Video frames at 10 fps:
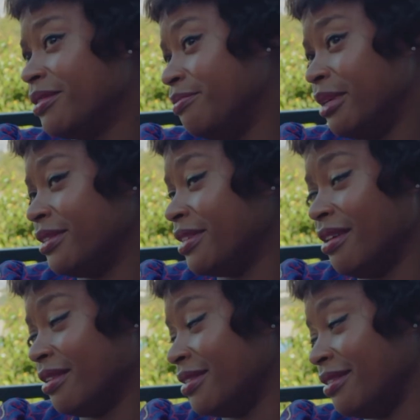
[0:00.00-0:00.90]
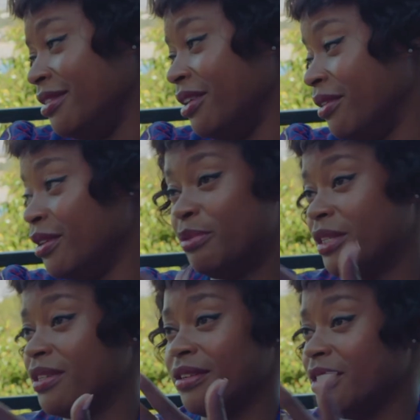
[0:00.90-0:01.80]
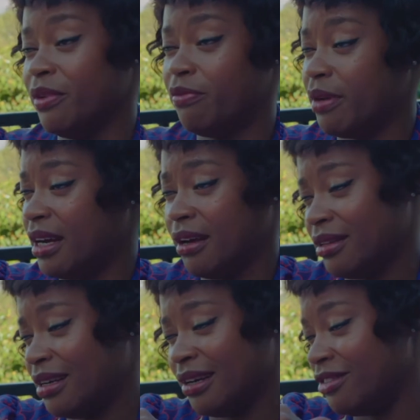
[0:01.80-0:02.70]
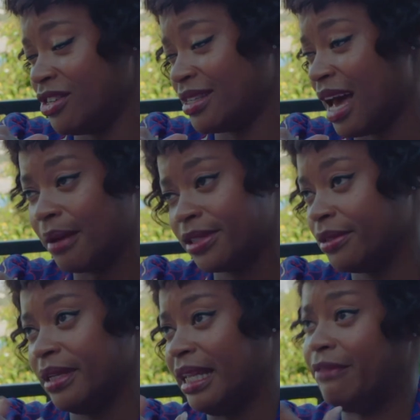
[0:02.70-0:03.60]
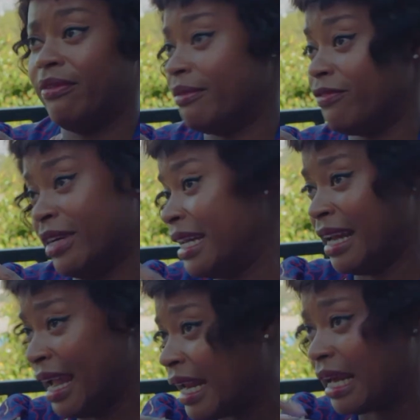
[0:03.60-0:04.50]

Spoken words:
been songs, you know, there's been songs that we've put out that I just absolutely freaking hated.